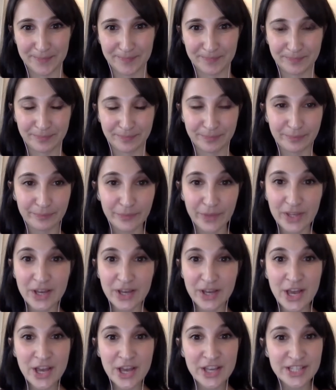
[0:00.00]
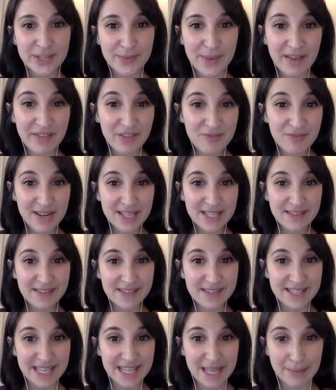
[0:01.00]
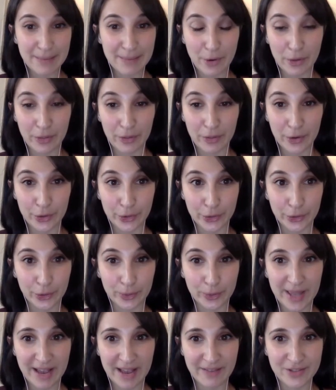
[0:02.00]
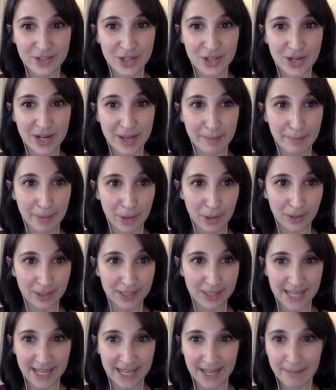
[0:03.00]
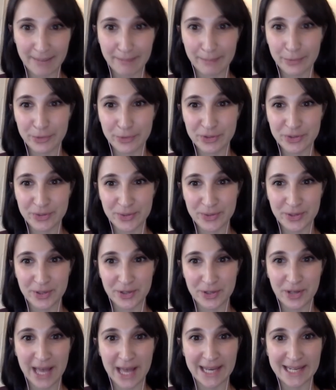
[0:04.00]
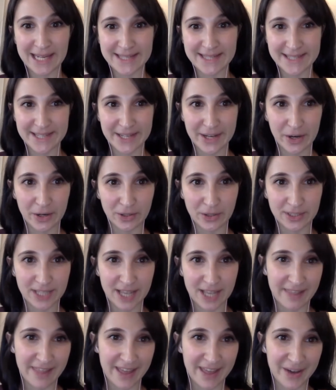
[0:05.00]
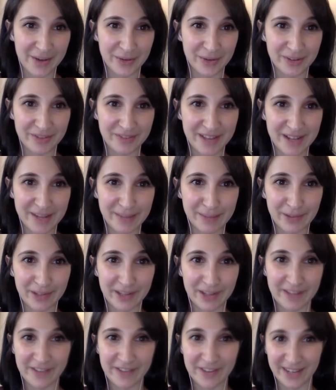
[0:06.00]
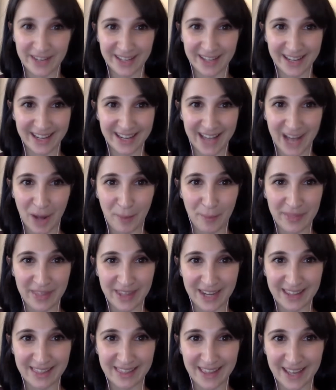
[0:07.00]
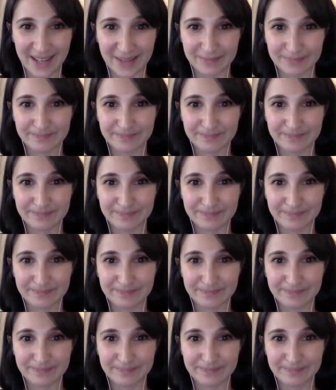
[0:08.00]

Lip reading: So we have the rest of the team on the call. We have Julian Boulding, Paul Squirrel, and Lizzie Gold, and they're all available if you need any help with anything.